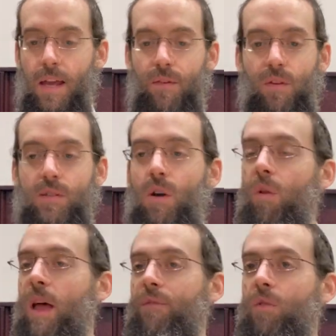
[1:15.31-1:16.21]
if there's no
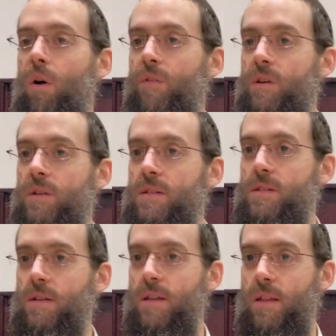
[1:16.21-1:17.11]

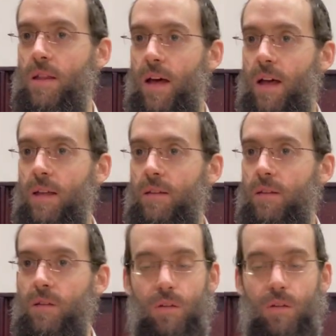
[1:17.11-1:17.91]
leftovers, then